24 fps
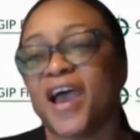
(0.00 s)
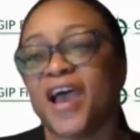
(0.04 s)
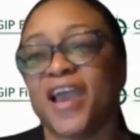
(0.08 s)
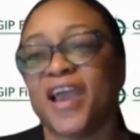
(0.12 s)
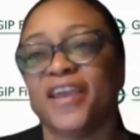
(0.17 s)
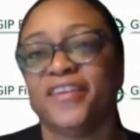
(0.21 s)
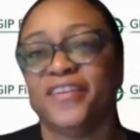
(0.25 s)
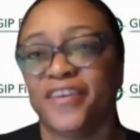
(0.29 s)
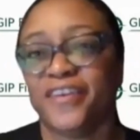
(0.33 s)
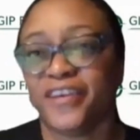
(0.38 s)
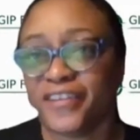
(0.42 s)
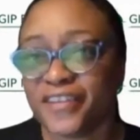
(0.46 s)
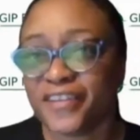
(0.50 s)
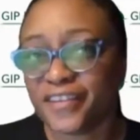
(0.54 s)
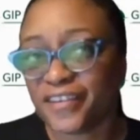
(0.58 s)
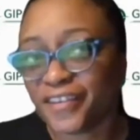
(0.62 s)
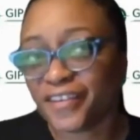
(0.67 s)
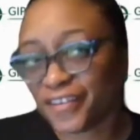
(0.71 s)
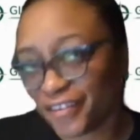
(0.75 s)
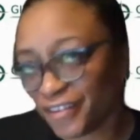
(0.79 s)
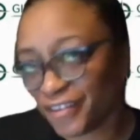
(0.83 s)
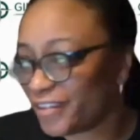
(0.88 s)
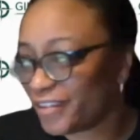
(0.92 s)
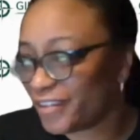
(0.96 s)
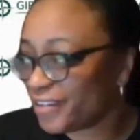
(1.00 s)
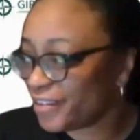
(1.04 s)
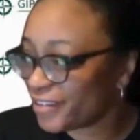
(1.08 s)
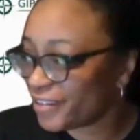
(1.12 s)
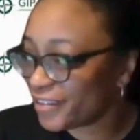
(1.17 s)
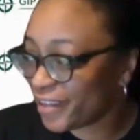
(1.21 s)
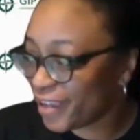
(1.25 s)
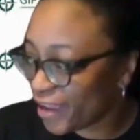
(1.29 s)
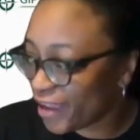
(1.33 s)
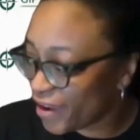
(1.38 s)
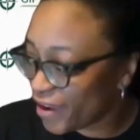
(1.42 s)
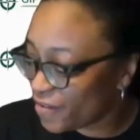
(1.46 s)
It doesn't
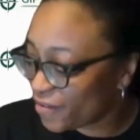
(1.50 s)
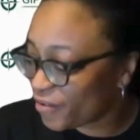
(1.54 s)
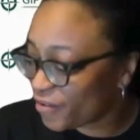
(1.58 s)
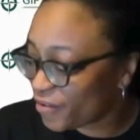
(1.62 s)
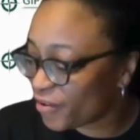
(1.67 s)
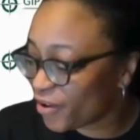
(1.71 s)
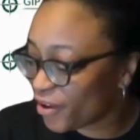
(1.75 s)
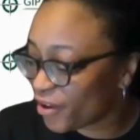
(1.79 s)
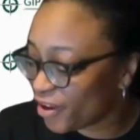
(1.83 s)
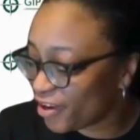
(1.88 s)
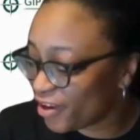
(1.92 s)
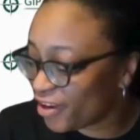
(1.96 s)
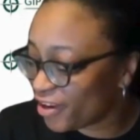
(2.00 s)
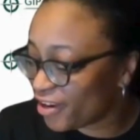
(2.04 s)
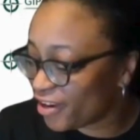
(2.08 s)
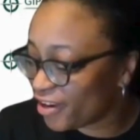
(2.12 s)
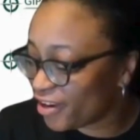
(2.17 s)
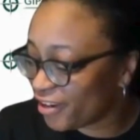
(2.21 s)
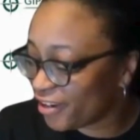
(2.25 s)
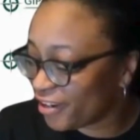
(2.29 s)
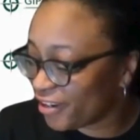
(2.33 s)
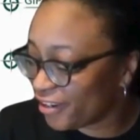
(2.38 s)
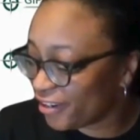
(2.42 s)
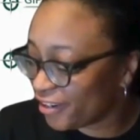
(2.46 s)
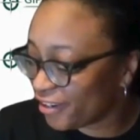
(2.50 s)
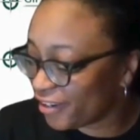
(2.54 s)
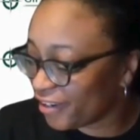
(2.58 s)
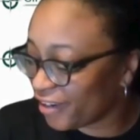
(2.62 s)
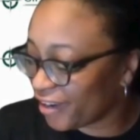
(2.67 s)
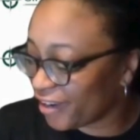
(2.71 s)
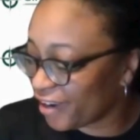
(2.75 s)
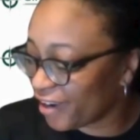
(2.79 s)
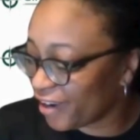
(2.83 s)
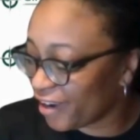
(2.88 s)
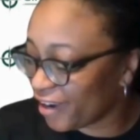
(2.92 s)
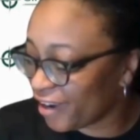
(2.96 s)
have a uh
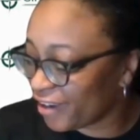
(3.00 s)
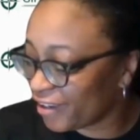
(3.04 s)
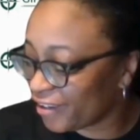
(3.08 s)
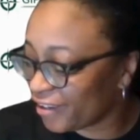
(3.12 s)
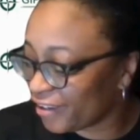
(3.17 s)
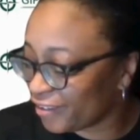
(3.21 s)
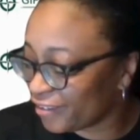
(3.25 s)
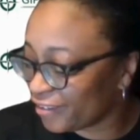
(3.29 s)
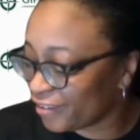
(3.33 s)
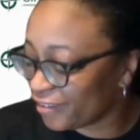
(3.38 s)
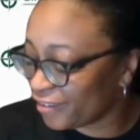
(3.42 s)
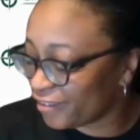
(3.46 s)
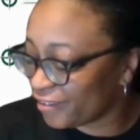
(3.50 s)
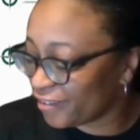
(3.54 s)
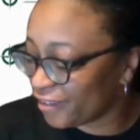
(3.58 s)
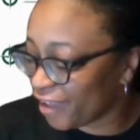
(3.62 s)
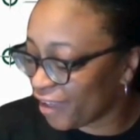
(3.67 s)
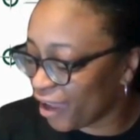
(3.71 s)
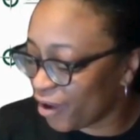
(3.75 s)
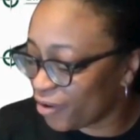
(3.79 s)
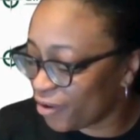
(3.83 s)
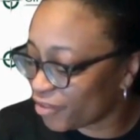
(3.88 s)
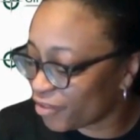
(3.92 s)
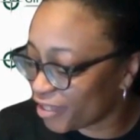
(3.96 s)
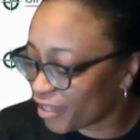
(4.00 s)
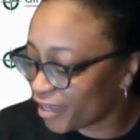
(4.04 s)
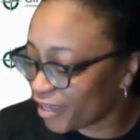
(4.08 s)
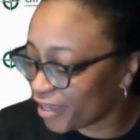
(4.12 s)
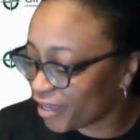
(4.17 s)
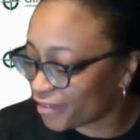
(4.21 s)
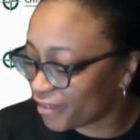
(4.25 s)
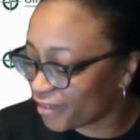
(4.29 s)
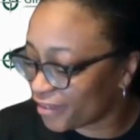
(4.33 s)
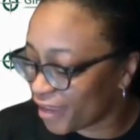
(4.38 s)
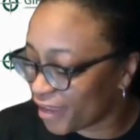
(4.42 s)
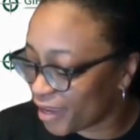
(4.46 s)
I don't think it
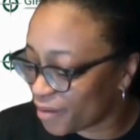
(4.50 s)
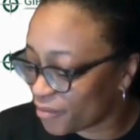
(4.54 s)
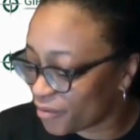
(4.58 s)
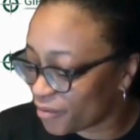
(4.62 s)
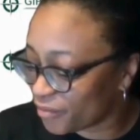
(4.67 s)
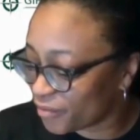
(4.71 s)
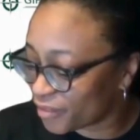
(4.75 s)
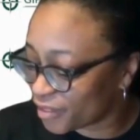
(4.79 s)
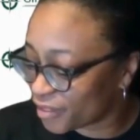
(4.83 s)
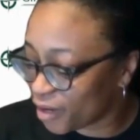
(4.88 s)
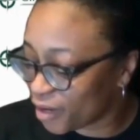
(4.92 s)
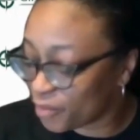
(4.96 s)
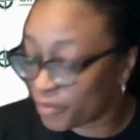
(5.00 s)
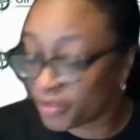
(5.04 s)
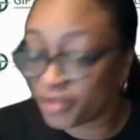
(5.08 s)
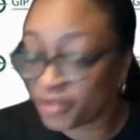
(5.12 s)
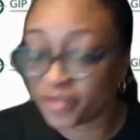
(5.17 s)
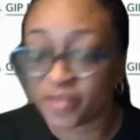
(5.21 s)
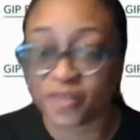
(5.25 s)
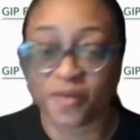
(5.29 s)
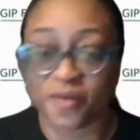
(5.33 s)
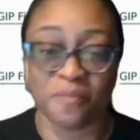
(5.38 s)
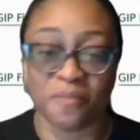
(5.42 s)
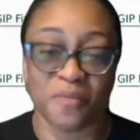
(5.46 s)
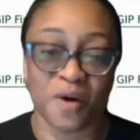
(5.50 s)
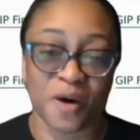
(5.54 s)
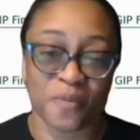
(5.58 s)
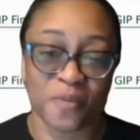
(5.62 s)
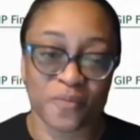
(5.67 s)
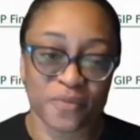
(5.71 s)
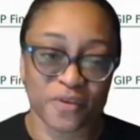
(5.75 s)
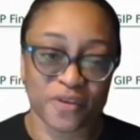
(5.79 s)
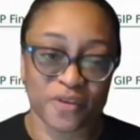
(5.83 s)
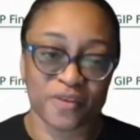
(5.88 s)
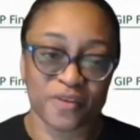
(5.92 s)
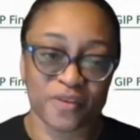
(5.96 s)
has the name of a song, but it's the
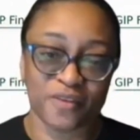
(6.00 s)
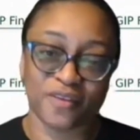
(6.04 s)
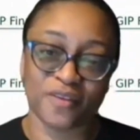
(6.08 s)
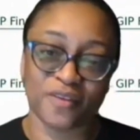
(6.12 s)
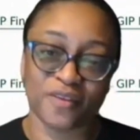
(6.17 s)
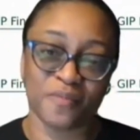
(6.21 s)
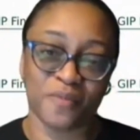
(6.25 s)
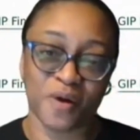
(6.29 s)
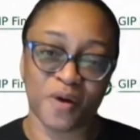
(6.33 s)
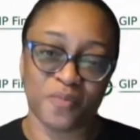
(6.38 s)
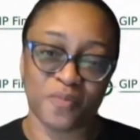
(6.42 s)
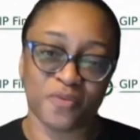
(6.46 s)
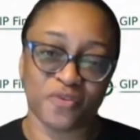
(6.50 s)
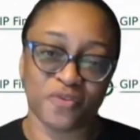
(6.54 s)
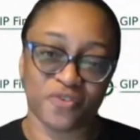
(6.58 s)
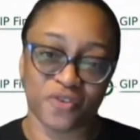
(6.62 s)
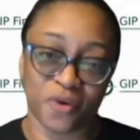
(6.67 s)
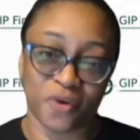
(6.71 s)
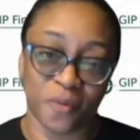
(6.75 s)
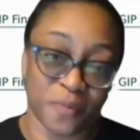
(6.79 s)
Muppet Show.